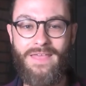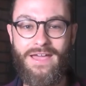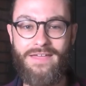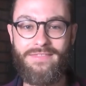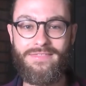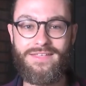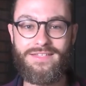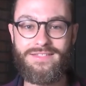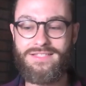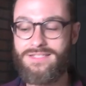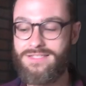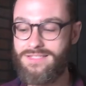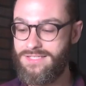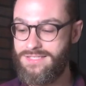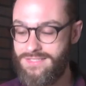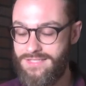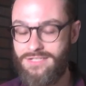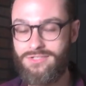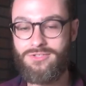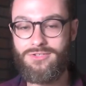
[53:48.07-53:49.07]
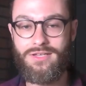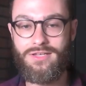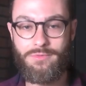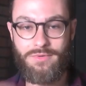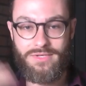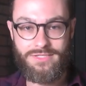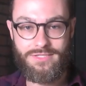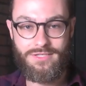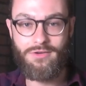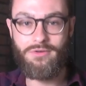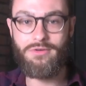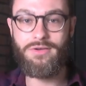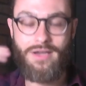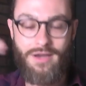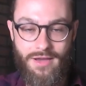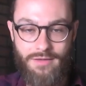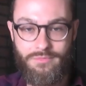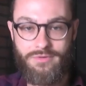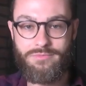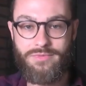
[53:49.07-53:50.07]
And this is essentially what's going
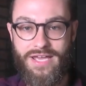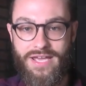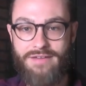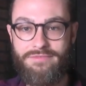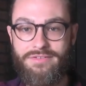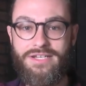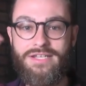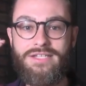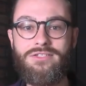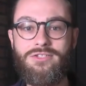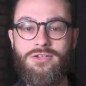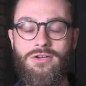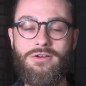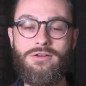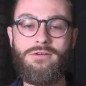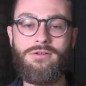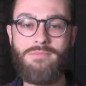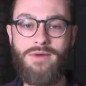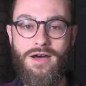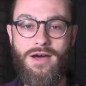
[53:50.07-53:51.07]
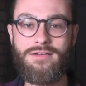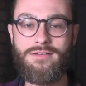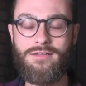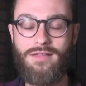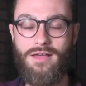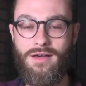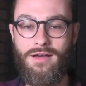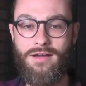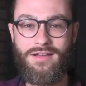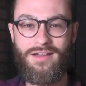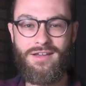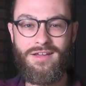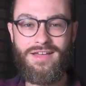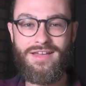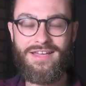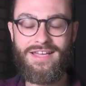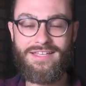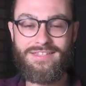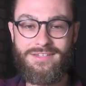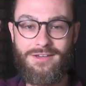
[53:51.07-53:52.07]
on when we have an internal monologue.
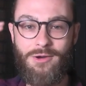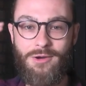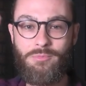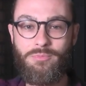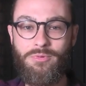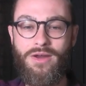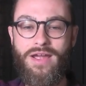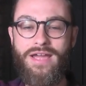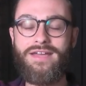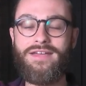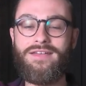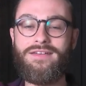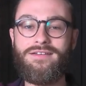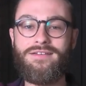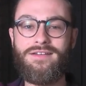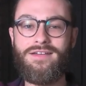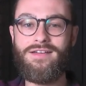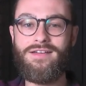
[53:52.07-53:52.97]
It's our brain